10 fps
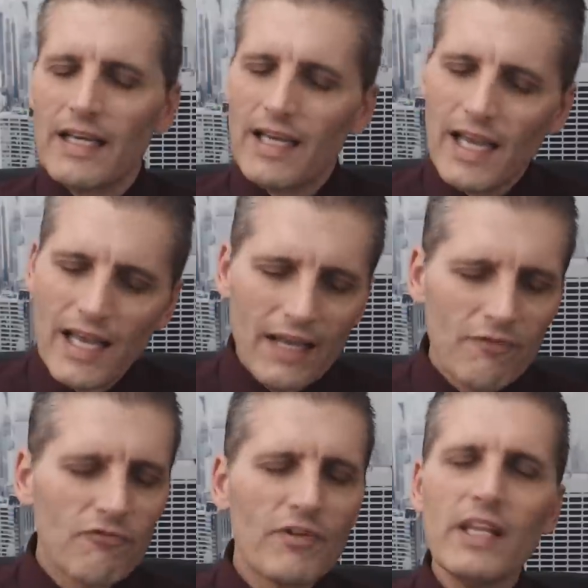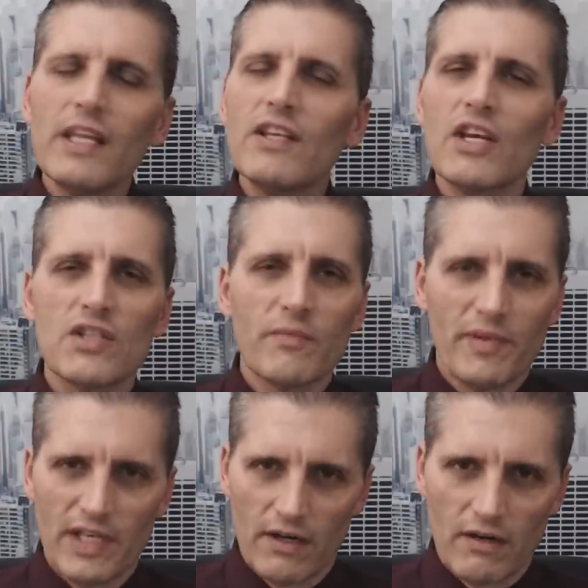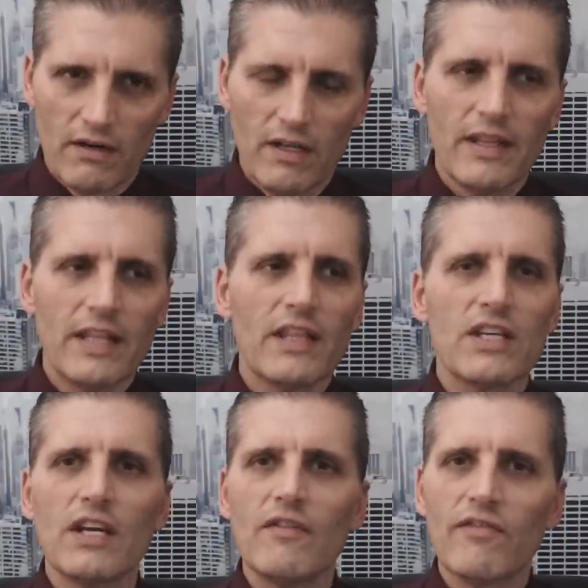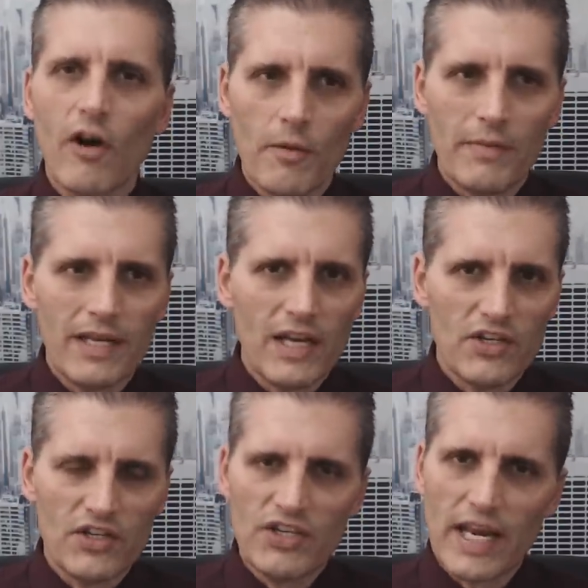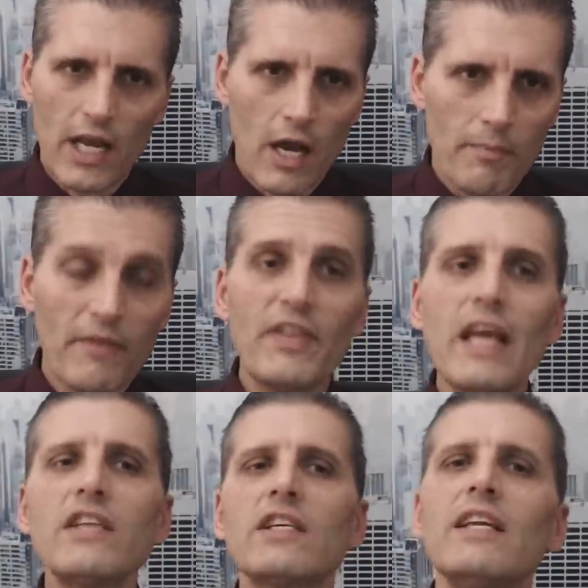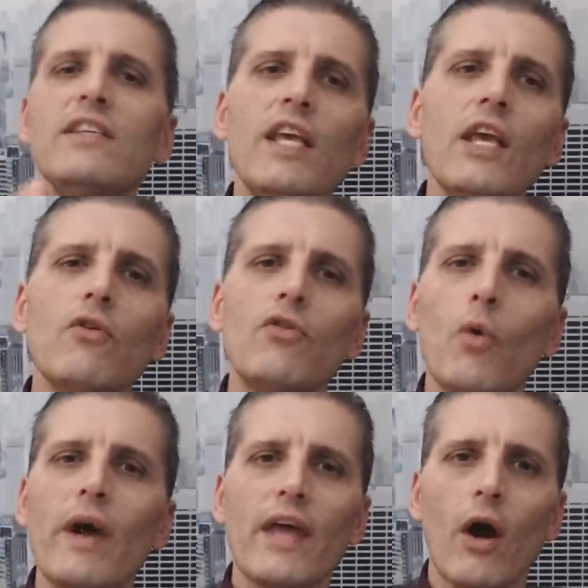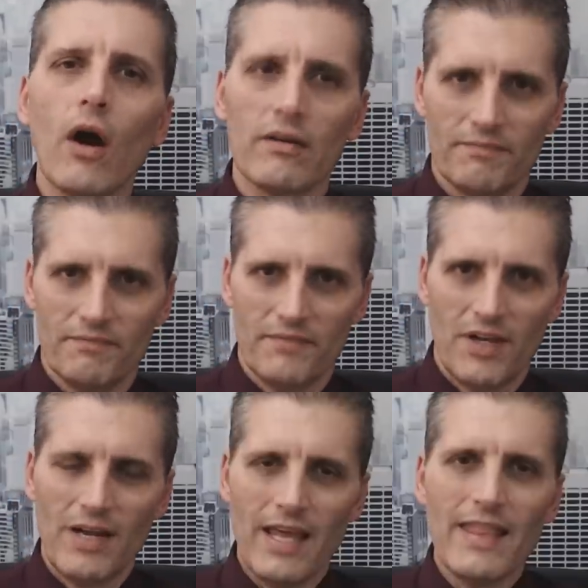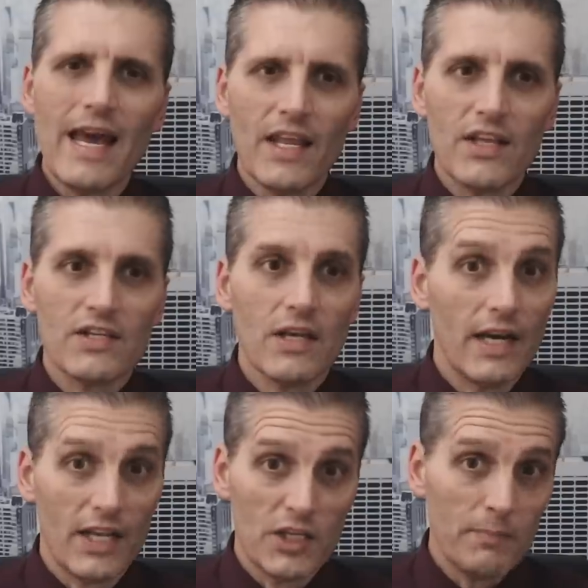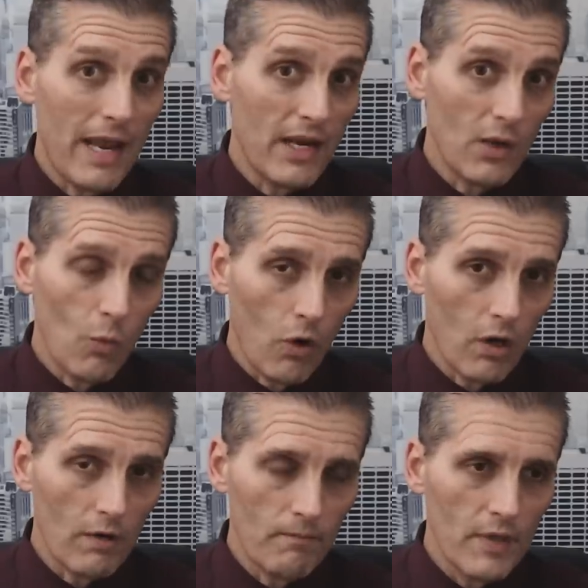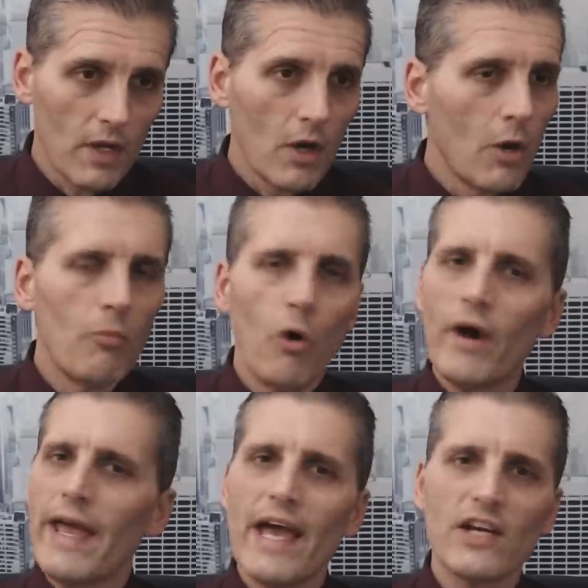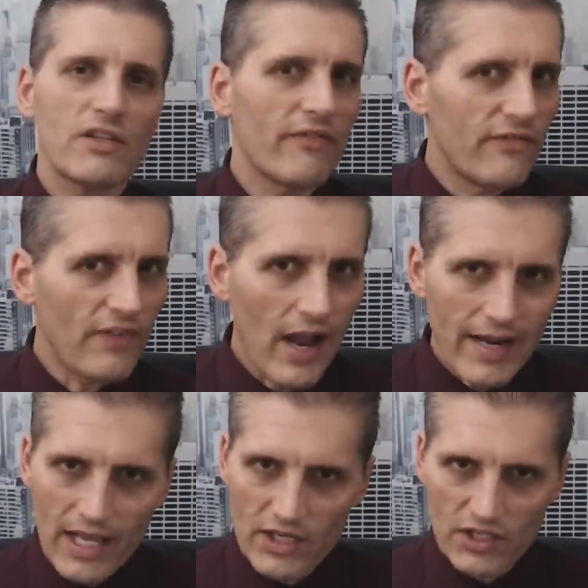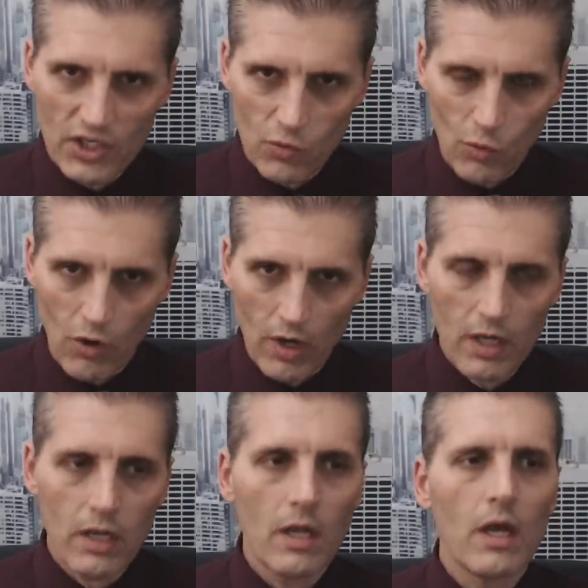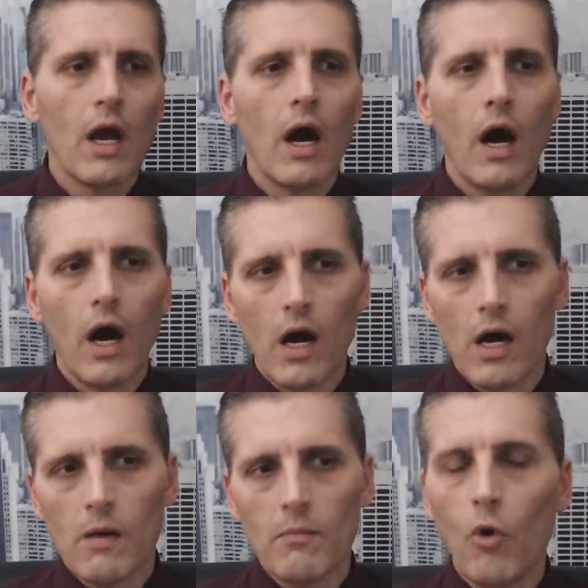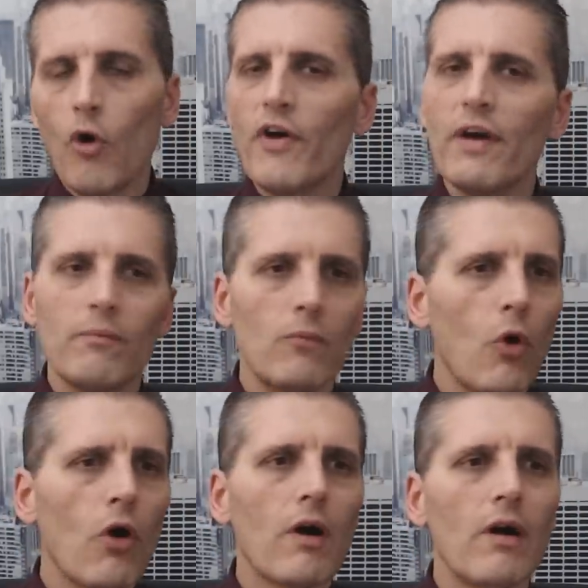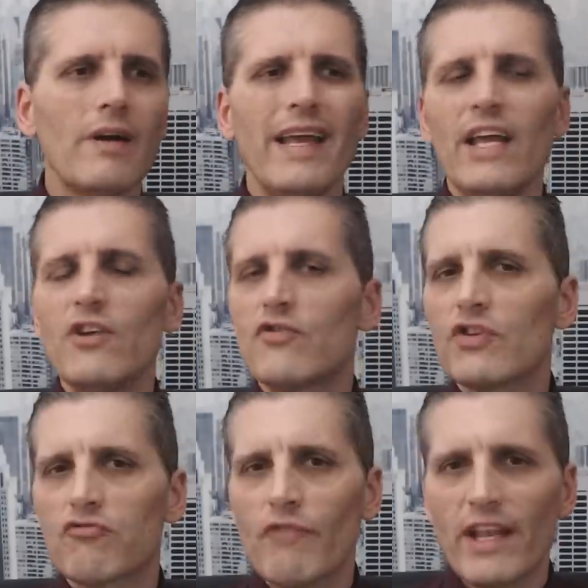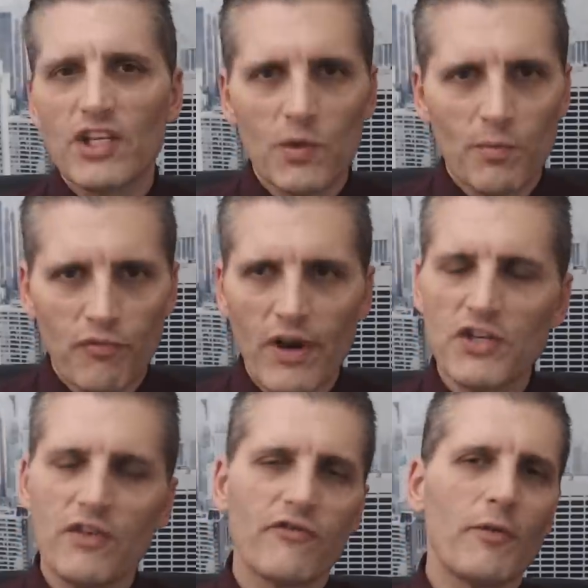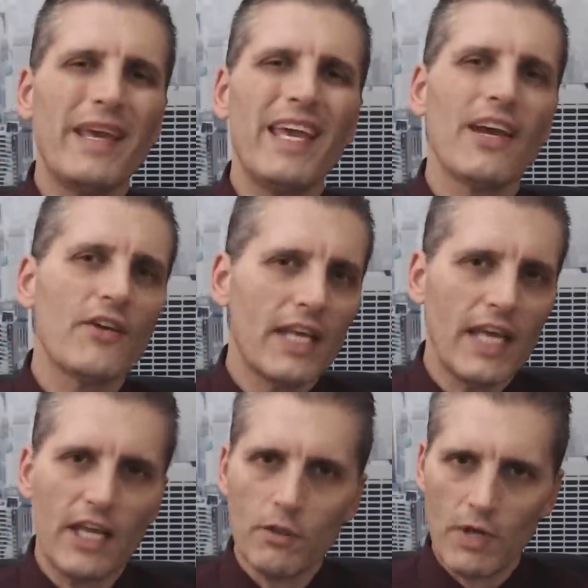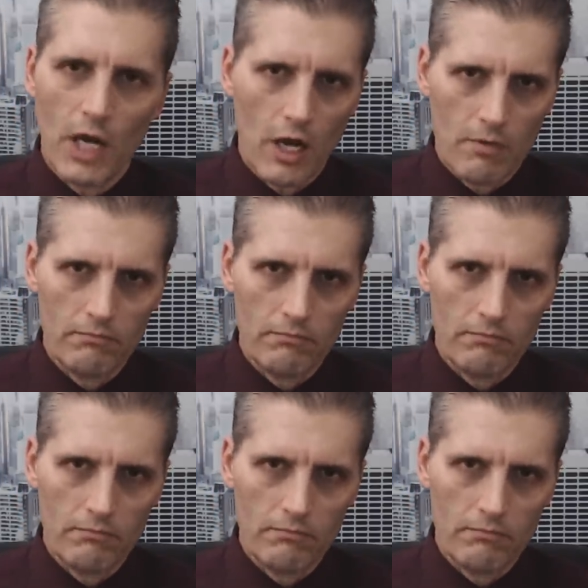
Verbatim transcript: It really does appear that this environment is setting up, if things continue the way they are, okay, that is an expanding war, more cash to finance this war, uh, more, more interest rate suppression from here to kingdom come,